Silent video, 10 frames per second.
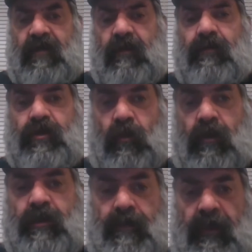to
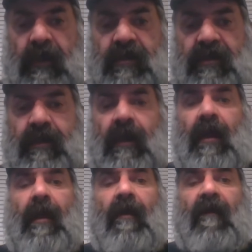George Bush,
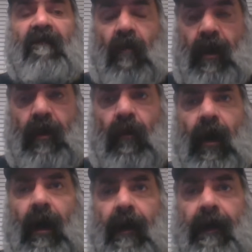
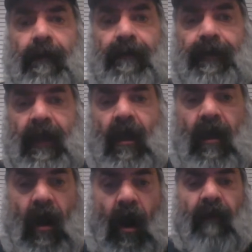41,
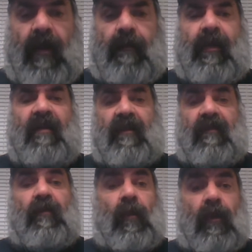all of our
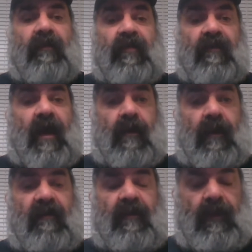presidents were War II
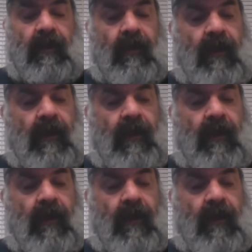veterans.